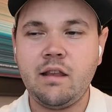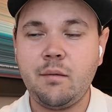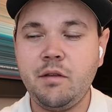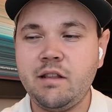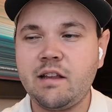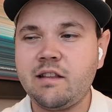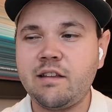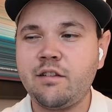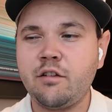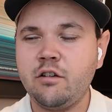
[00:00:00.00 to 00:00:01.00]
I mean,
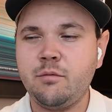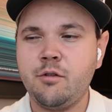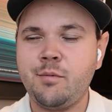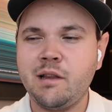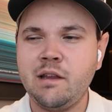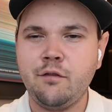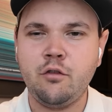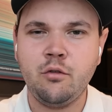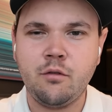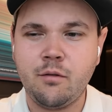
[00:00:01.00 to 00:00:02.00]
that's just a good perspective
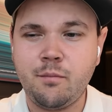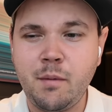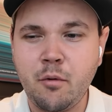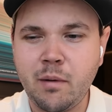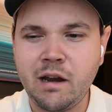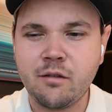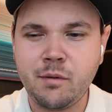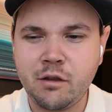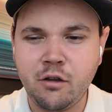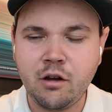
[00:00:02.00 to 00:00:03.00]
too. People might
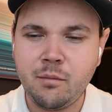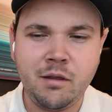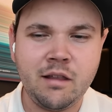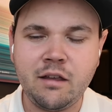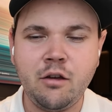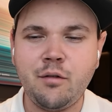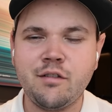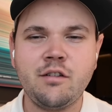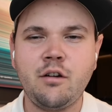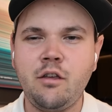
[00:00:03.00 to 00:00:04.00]
expect you got to be like, you
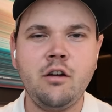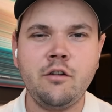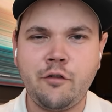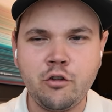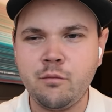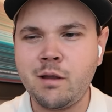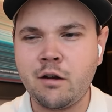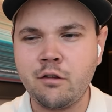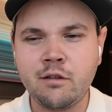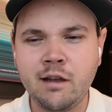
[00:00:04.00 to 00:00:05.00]
always say, oh, you got to follow your
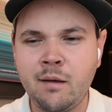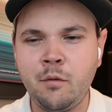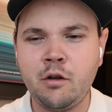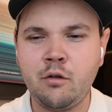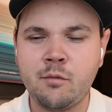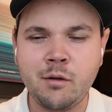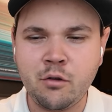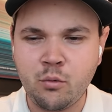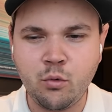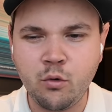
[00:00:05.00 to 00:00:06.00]
plan all the time, you got to respect
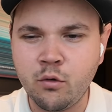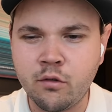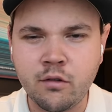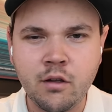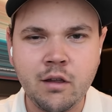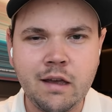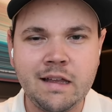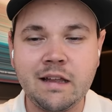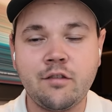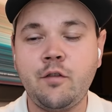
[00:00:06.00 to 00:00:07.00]
your rules.
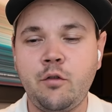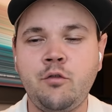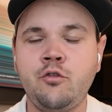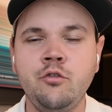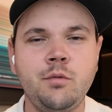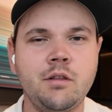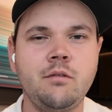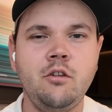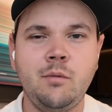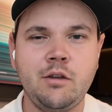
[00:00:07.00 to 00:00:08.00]
And that's very true,
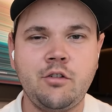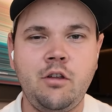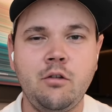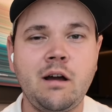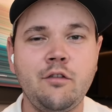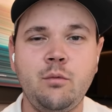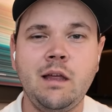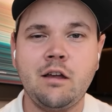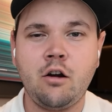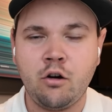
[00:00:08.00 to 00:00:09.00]
but you mentioned you don't have to be
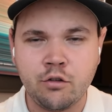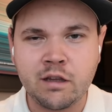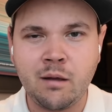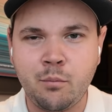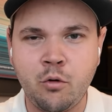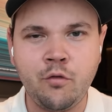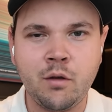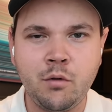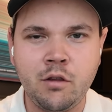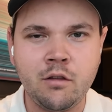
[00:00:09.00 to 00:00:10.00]
like all the time
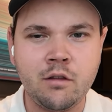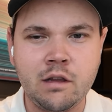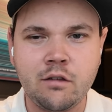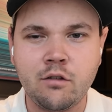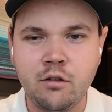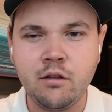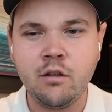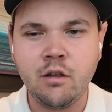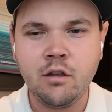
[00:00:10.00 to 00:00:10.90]
perfect with it, and that's good.